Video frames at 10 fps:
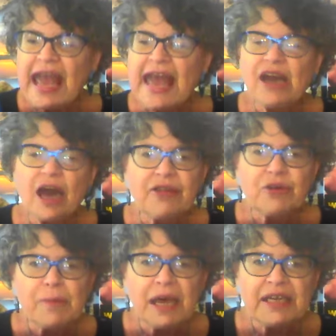and other
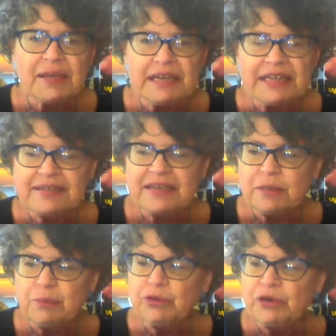monuments
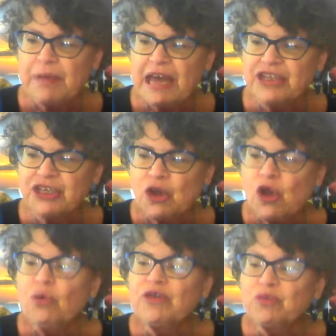in Budapest
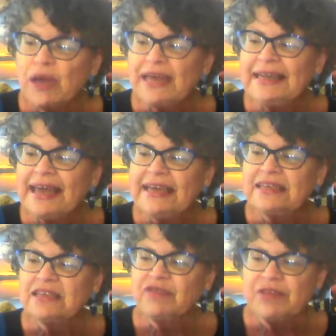with red
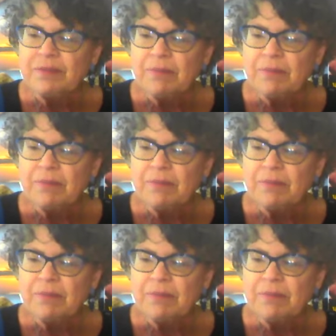lights for the